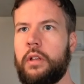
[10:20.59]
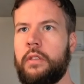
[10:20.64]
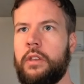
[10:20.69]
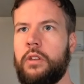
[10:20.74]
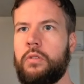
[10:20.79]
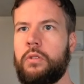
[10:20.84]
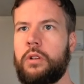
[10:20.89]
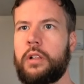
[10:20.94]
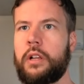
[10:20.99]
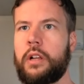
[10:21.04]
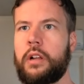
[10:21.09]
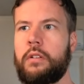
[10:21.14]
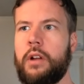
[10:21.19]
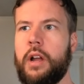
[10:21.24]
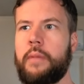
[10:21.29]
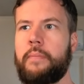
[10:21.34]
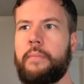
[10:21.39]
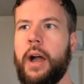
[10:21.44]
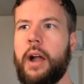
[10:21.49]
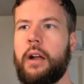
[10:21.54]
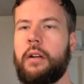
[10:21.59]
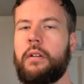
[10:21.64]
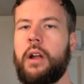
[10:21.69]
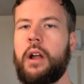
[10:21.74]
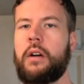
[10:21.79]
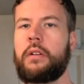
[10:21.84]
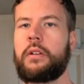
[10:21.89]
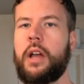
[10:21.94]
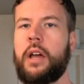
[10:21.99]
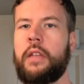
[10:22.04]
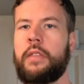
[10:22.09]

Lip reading: and then you click create background,